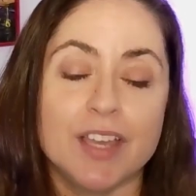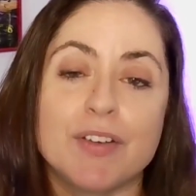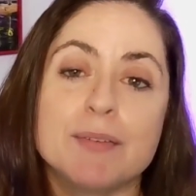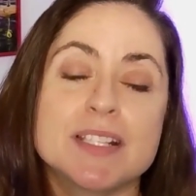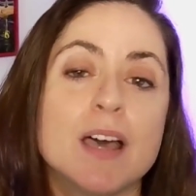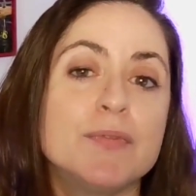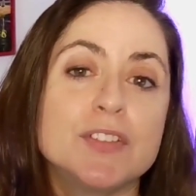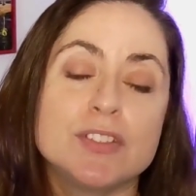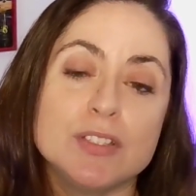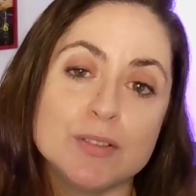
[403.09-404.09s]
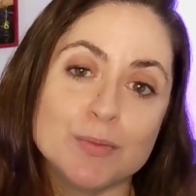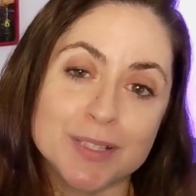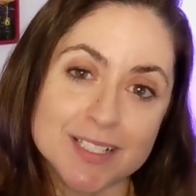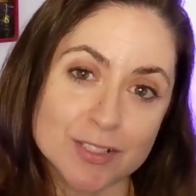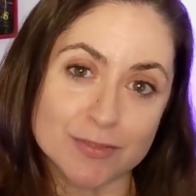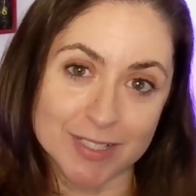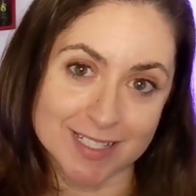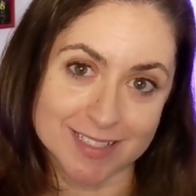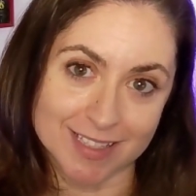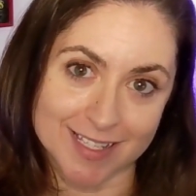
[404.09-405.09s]
If I was helpful to you, please don't
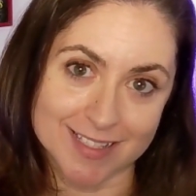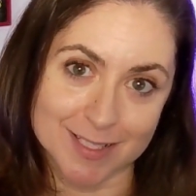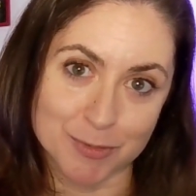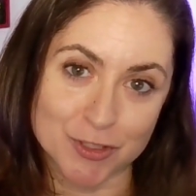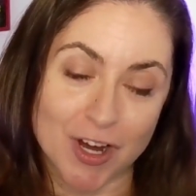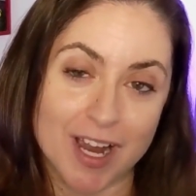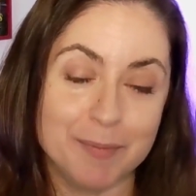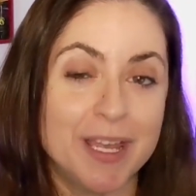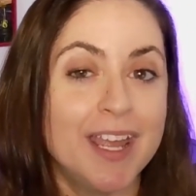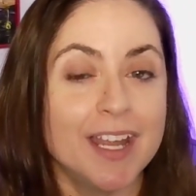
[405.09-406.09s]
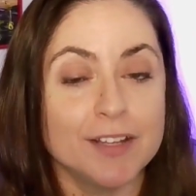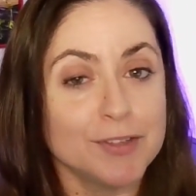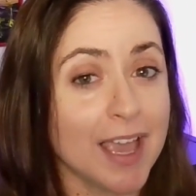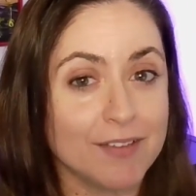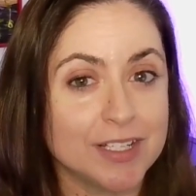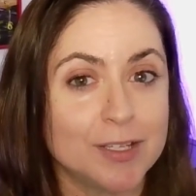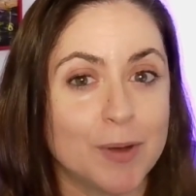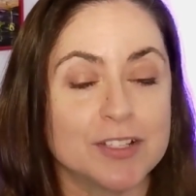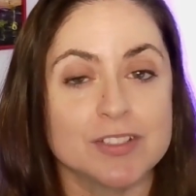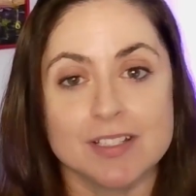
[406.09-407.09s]
forget to like and subscribe. And if you have any
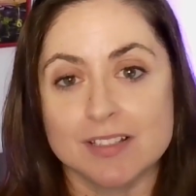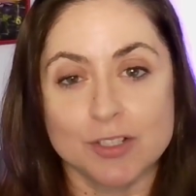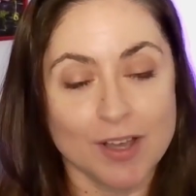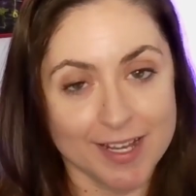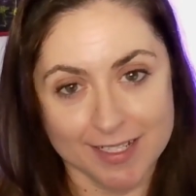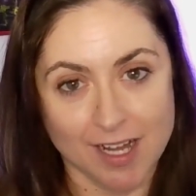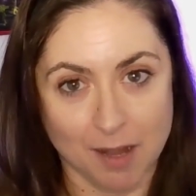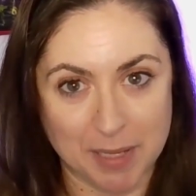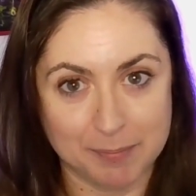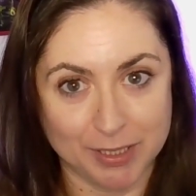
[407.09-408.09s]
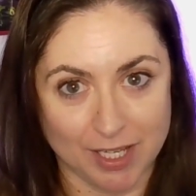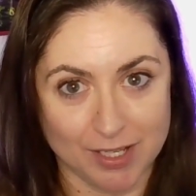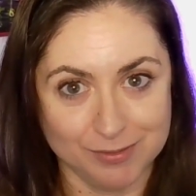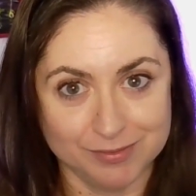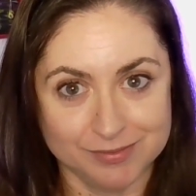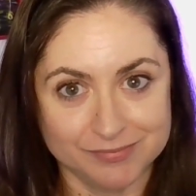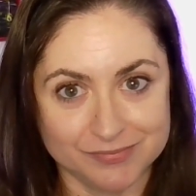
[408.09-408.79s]
questions, go ahead and comment below.